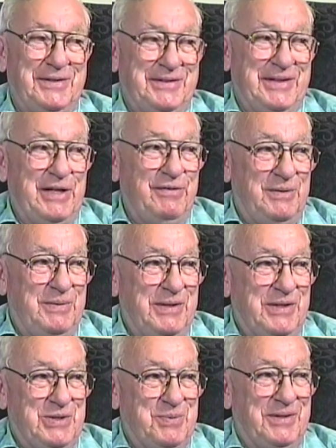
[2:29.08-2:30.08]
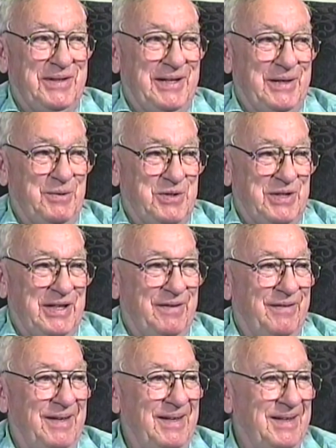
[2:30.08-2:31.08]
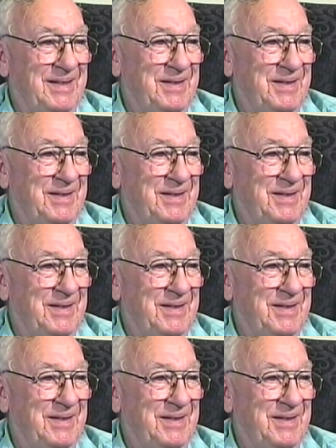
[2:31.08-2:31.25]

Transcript: Navy because my dad was Navy.